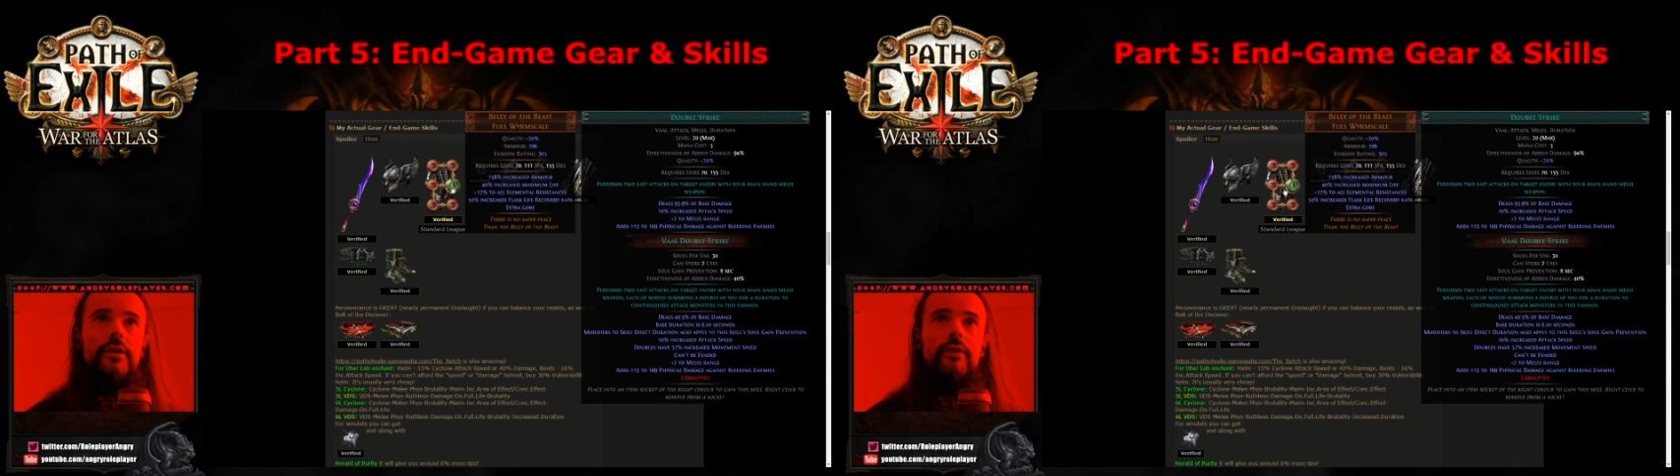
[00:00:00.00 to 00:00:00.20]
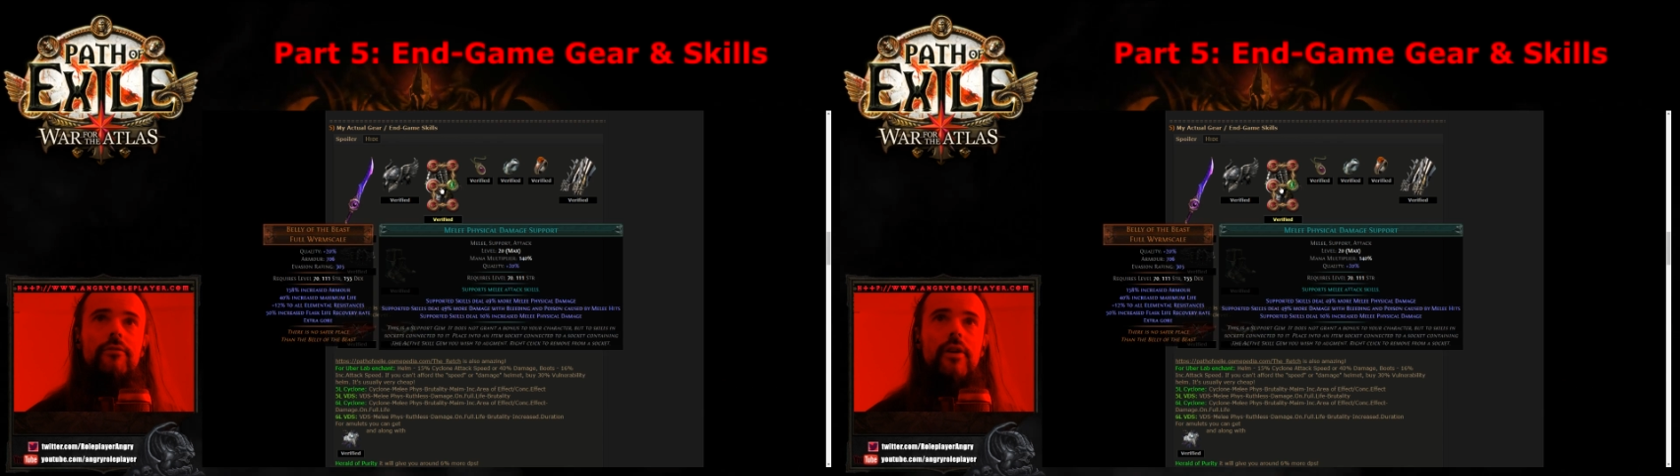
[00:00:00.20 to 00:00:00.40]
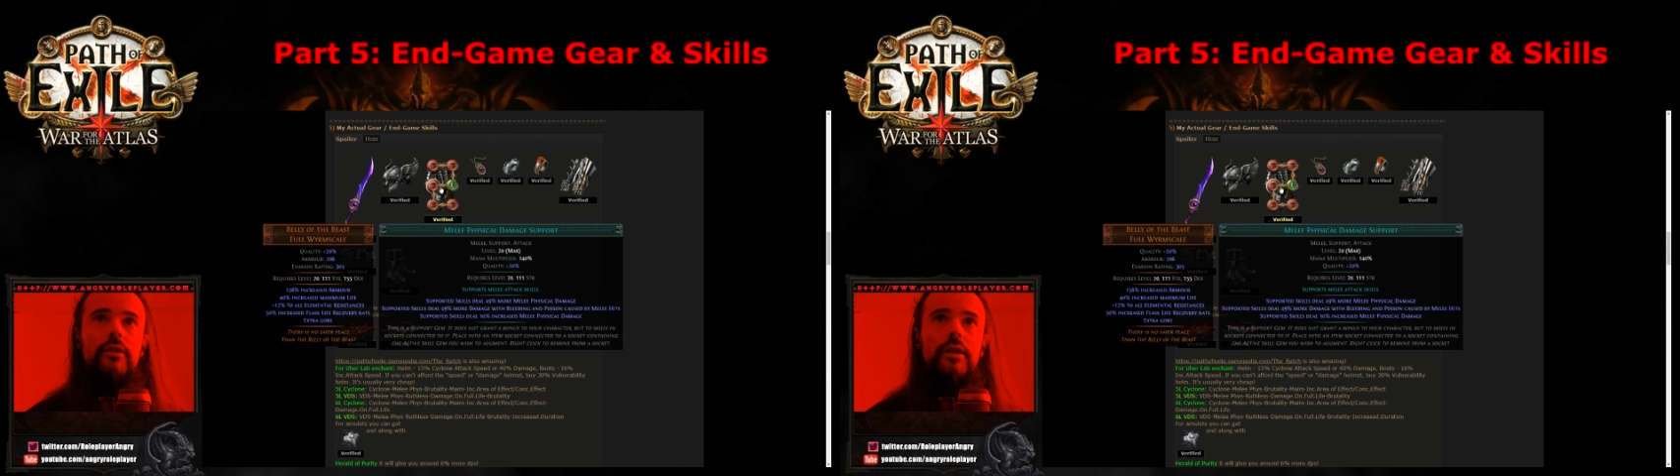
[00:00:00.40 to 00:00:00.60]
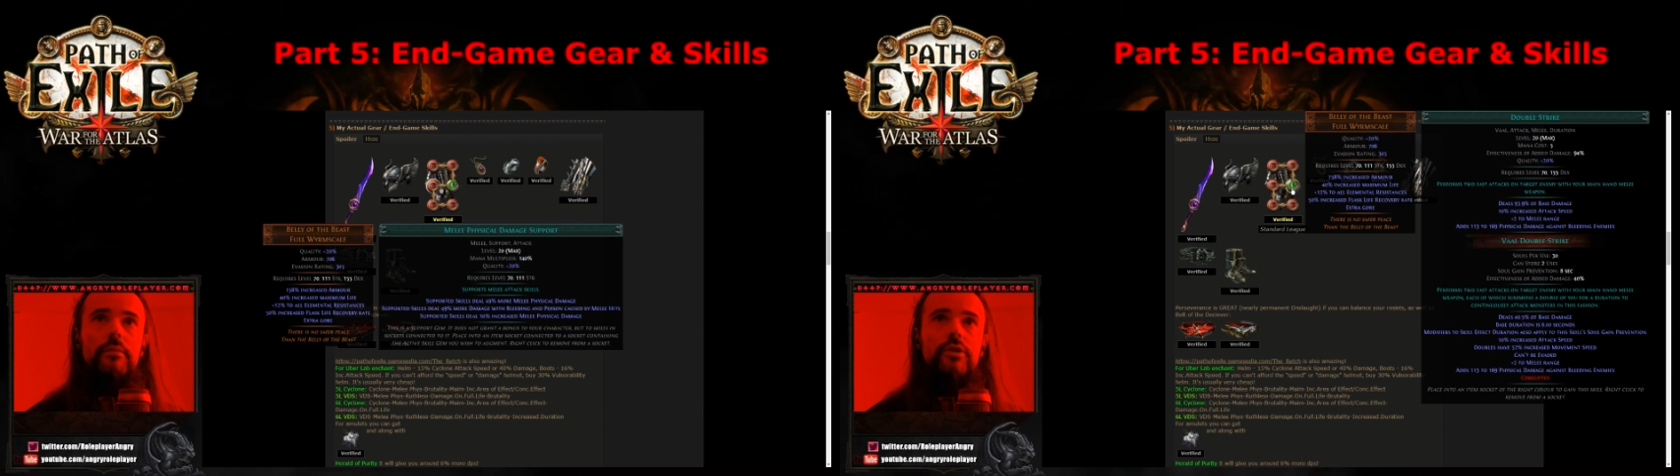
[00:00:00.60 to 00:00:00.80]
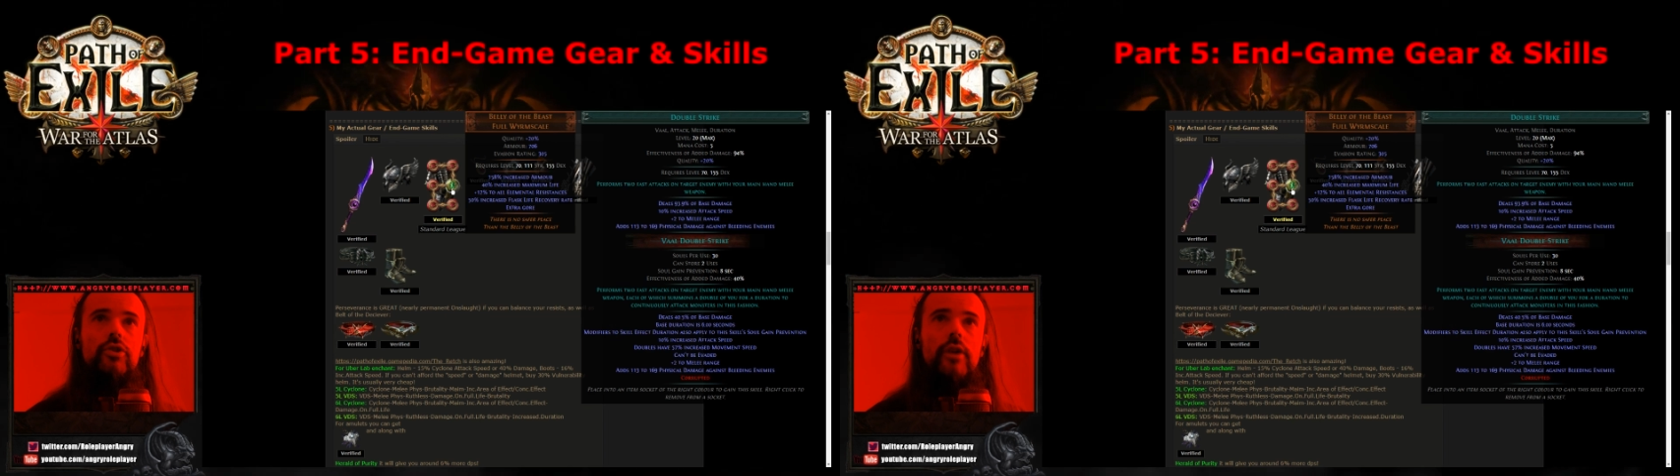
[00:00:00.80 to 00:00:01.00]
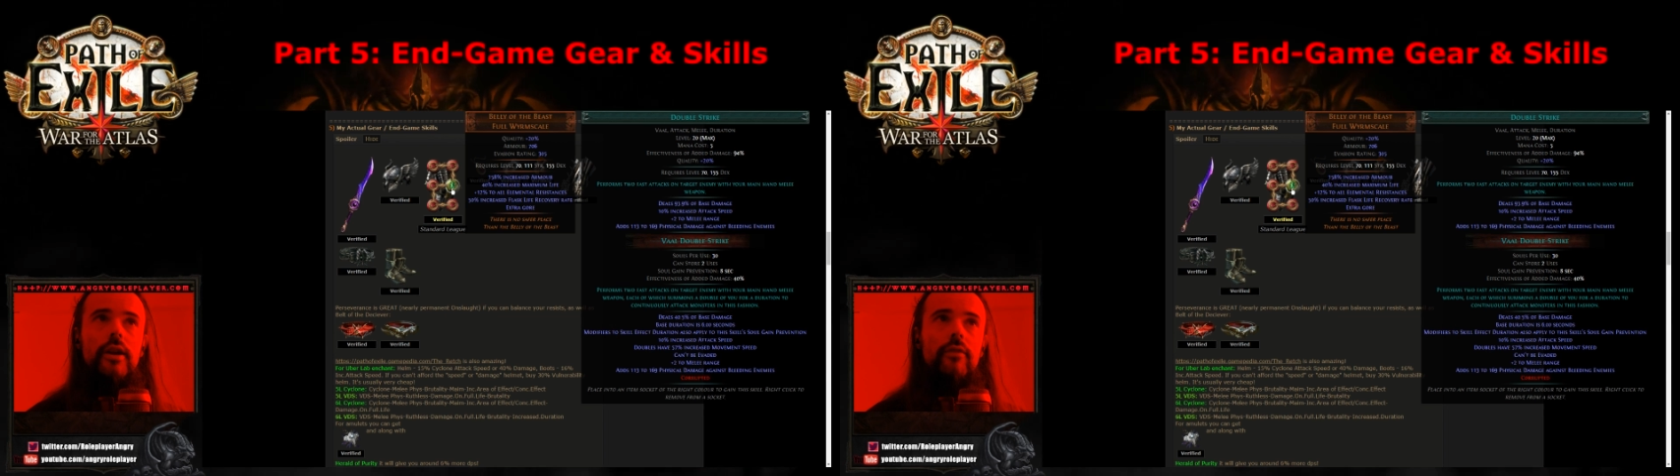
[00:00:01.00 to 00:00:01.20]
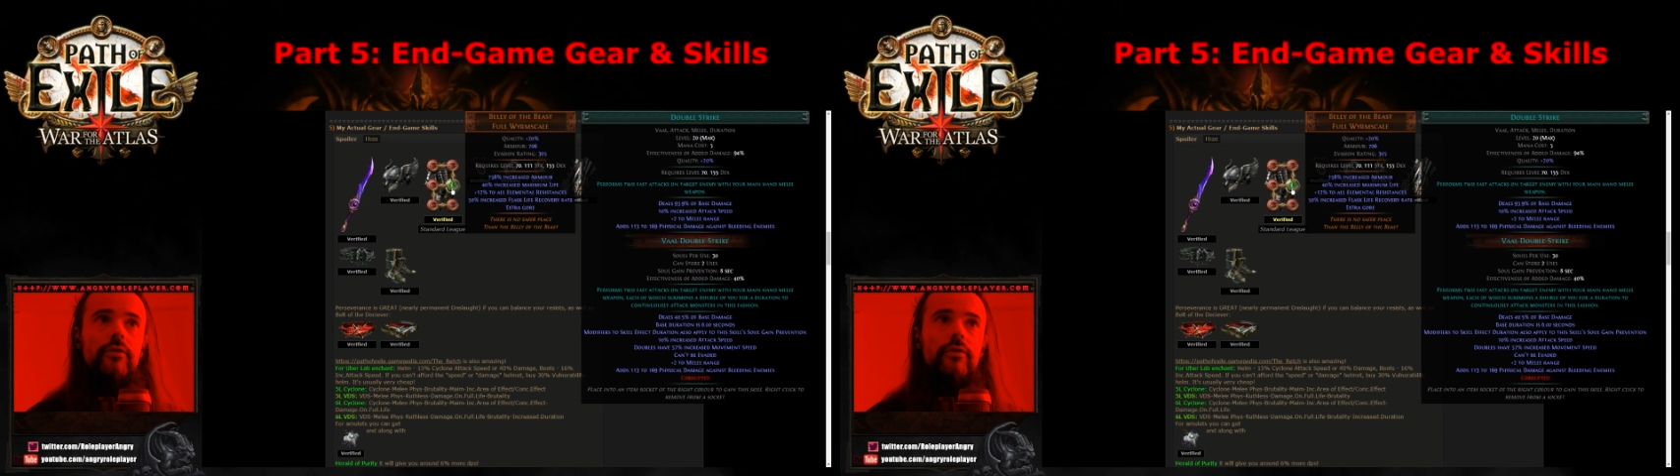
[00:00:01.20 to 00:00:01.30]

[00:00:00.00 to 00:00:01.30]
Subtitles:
Val Double Strike,